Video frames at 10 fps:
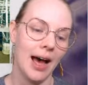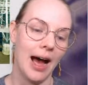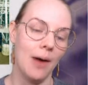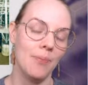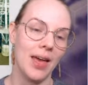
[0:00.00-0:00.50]

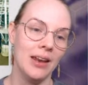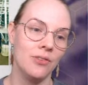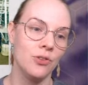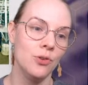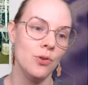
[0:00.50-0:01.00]
And
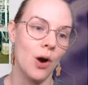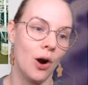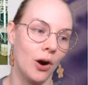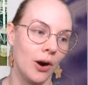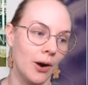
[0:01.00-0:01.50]
if you
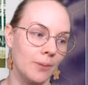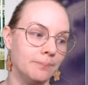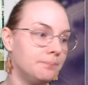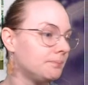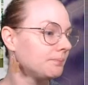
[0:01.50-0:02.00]
are,
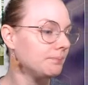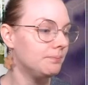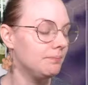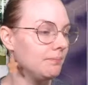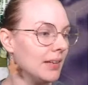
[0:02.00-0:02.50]

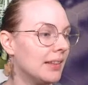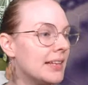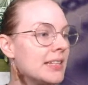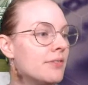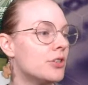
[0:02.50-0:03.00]

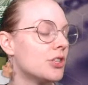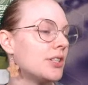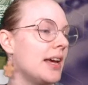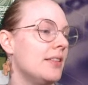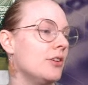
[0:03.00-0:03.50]
let's even just
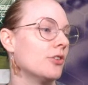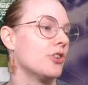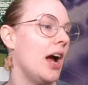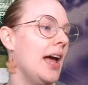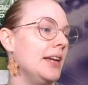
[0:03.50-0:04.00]
say that you're
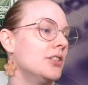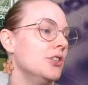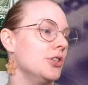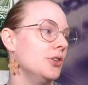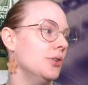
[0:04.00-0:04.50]
trying to
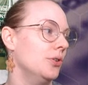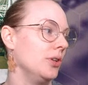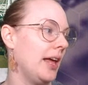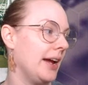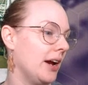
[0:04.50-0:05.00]
do
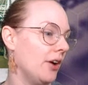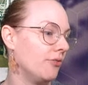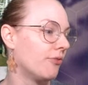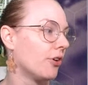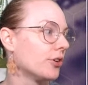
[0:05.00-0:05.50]
like a
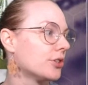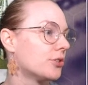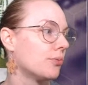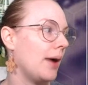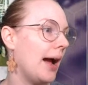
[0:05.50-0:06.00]

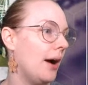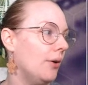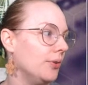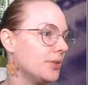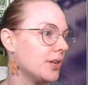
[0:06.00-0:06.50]
first
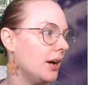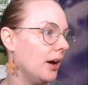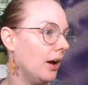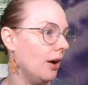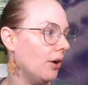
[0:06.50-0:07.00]
round
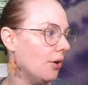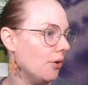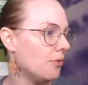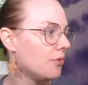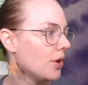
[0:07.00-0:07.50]

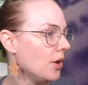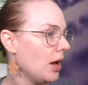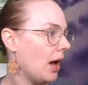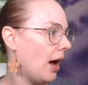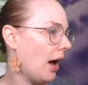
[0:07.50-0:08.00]
of,
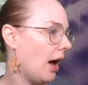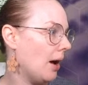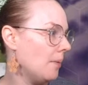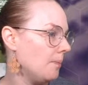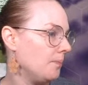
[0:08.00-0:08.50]

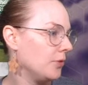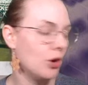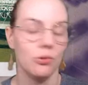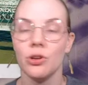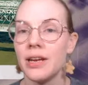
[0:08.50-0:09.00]

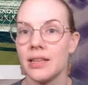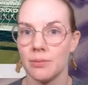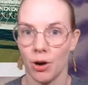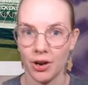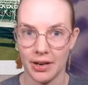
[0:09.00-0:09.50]
looking at the
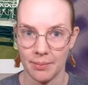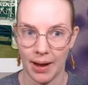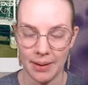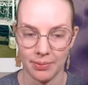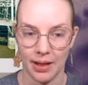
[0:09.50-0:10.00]
marketing
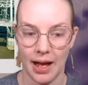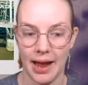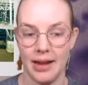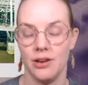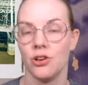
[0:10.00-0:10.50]

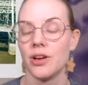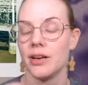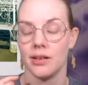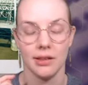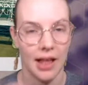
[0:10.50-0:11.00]
pipeline, you're
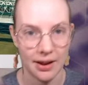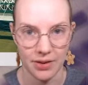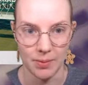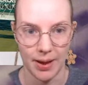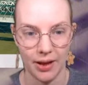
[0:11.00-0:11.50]
getting a lot of
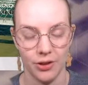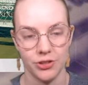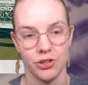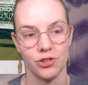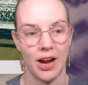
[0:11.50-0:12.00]
emails
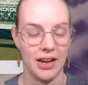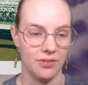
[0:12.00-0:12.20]
and you're trying to